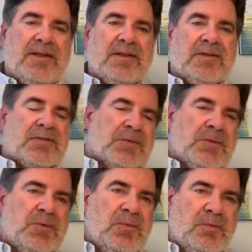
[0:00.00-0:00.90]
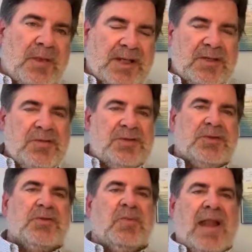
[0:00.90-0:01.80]
through my
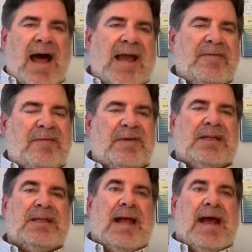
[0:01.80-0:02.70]
YouTube live feed